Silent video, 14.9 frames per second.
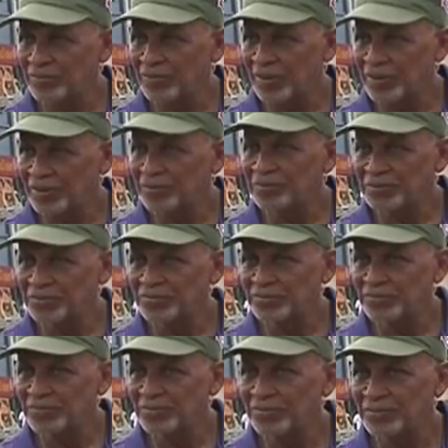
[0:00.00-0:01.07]

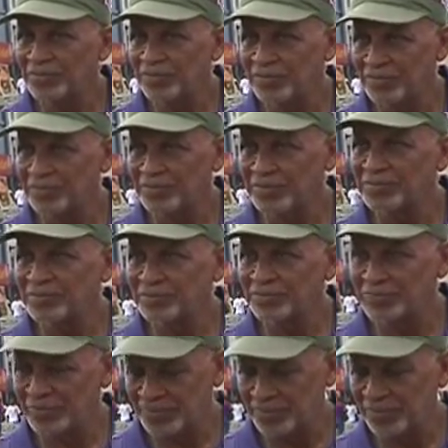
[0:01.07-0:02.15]

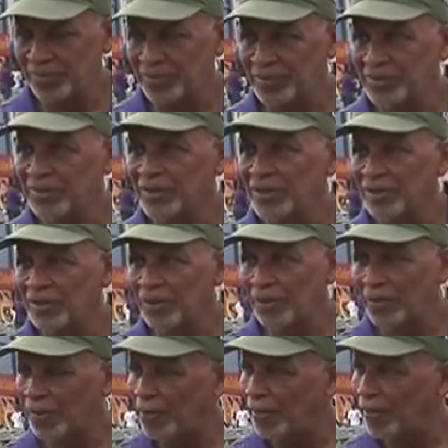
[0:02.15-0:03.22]

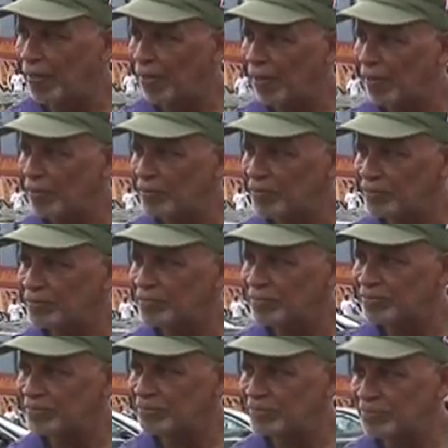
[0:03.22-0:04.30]

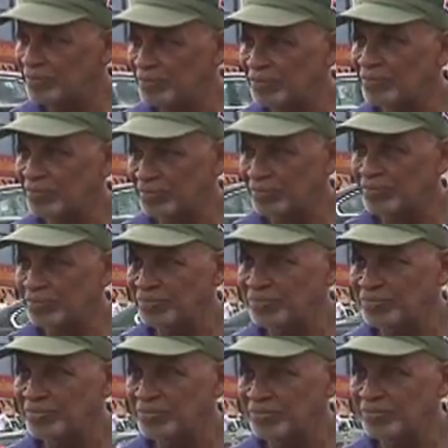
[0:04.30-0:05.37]

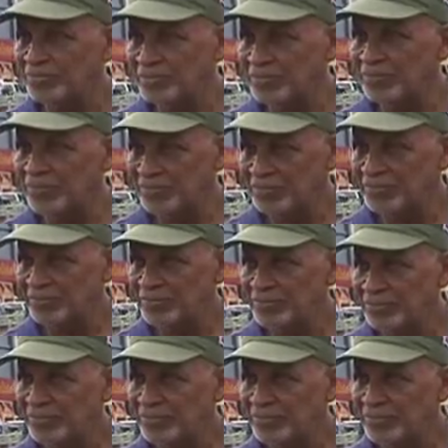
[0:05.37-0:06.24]
(not speaking)